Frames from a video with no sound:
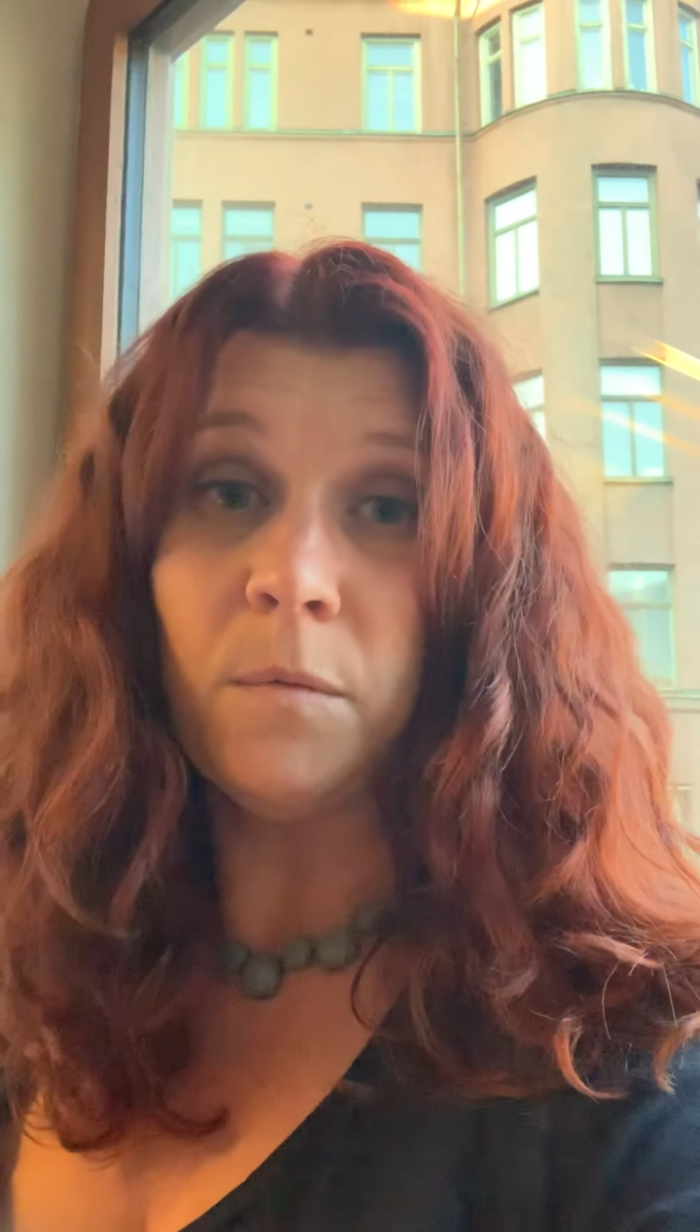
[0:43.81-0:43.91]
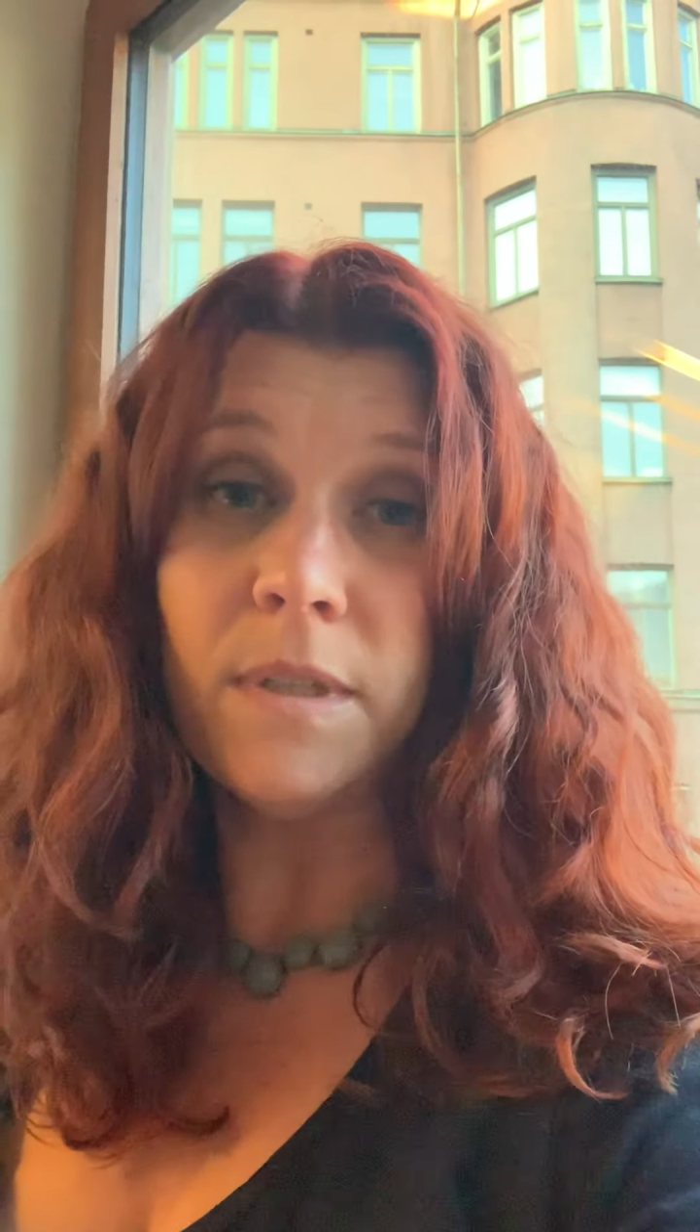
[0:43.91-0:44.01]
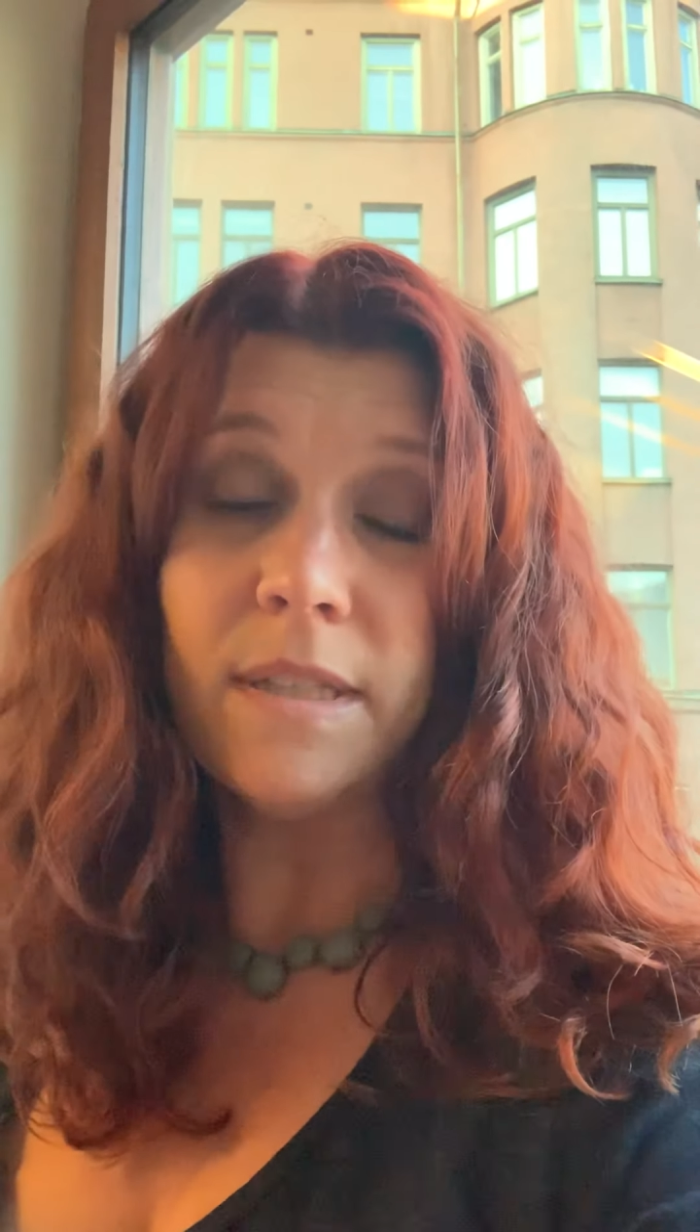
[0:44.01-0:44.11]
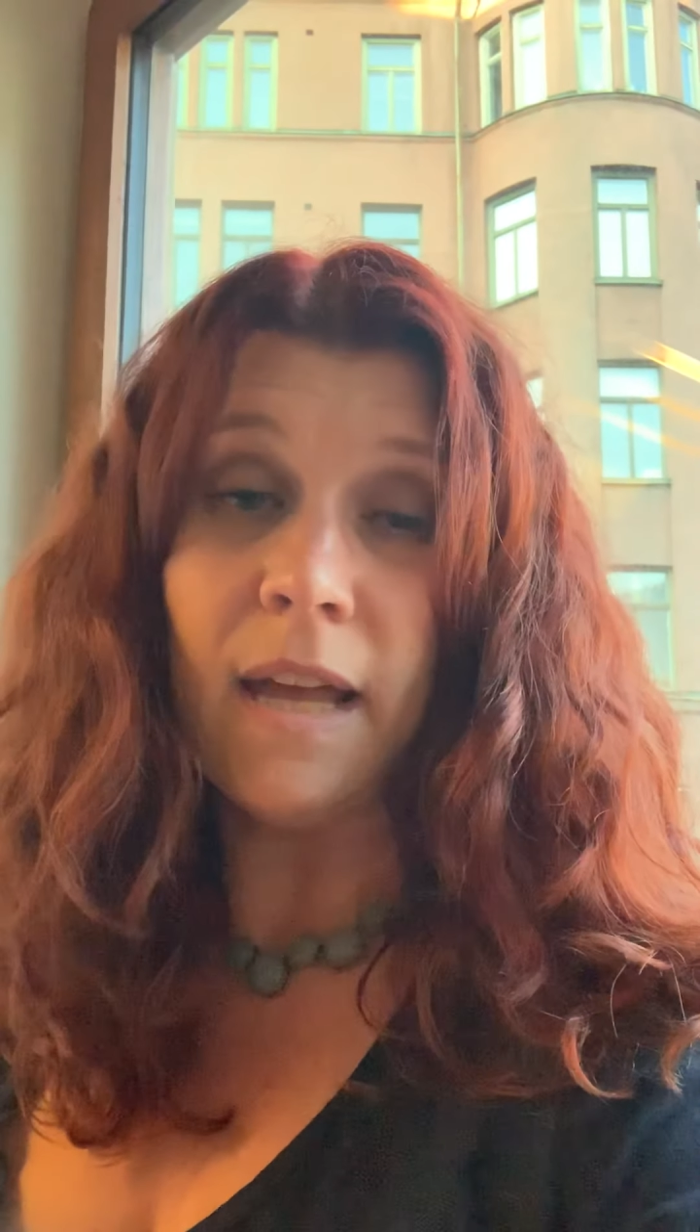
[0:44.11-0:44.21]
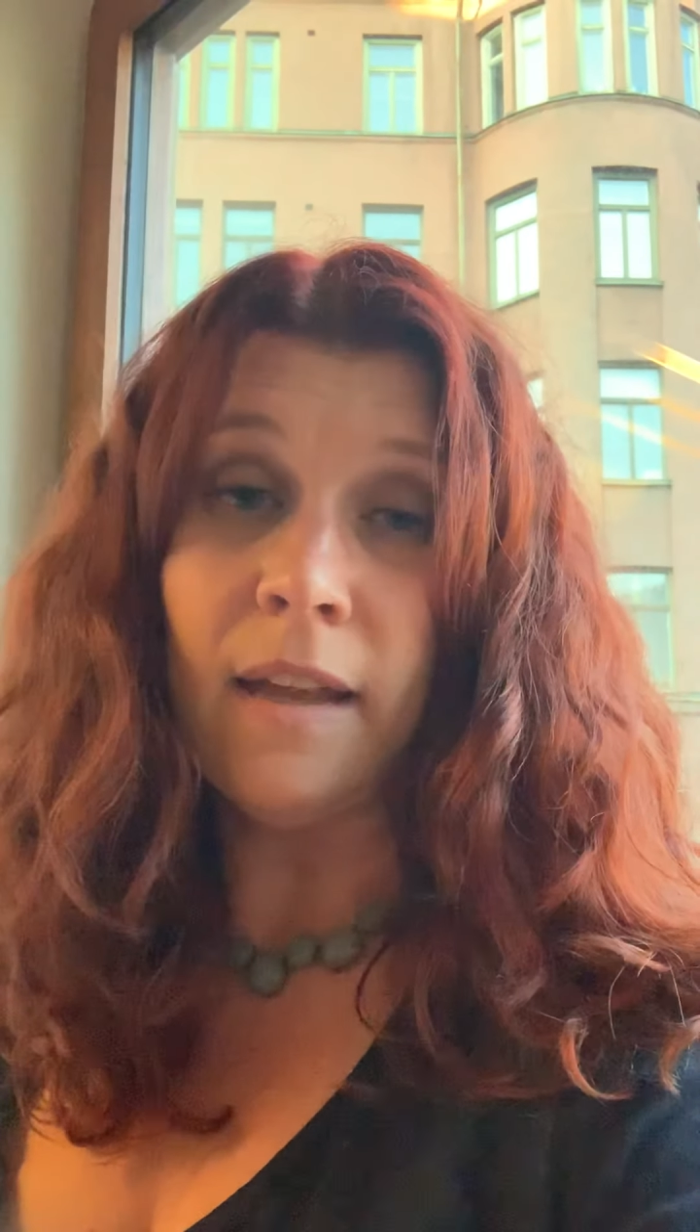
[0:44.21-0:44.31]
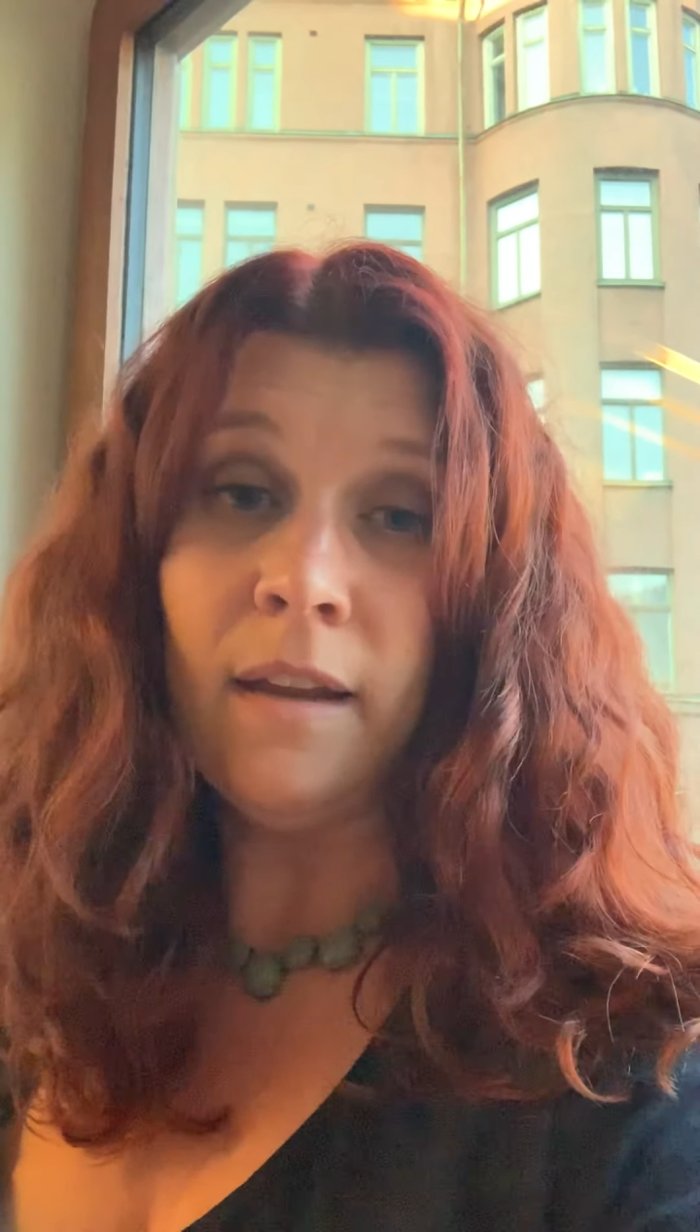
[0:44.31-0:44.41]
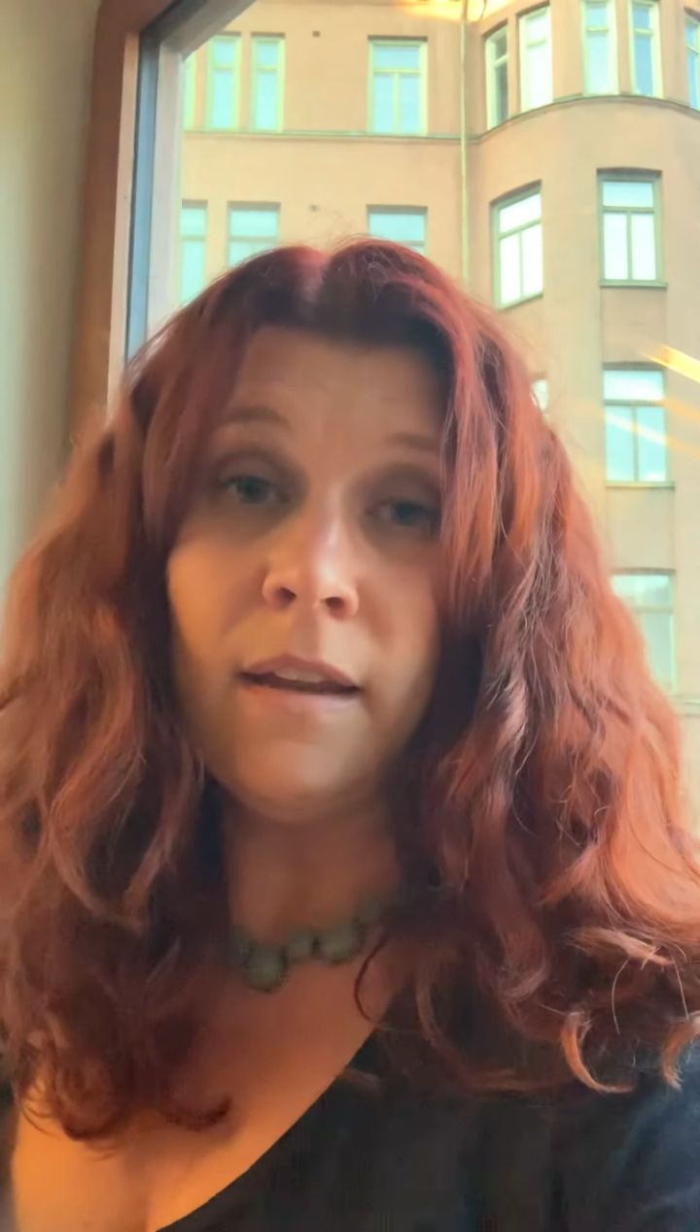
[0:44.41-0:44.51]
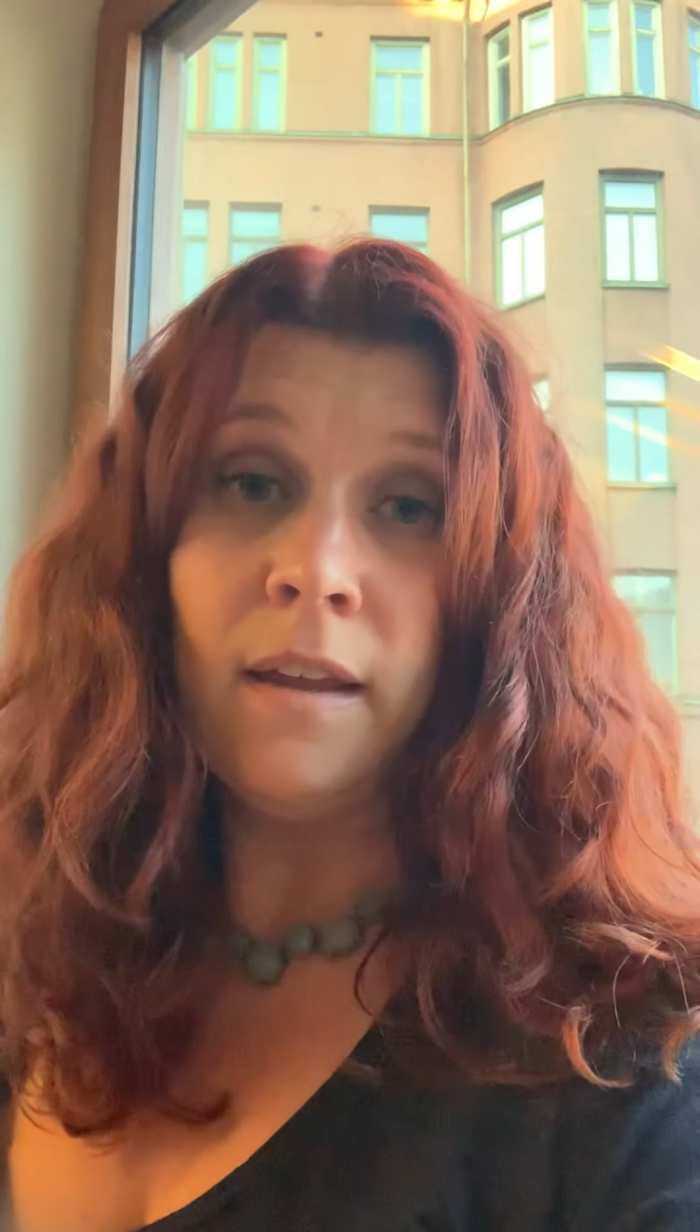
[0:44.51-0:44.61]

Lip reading: was that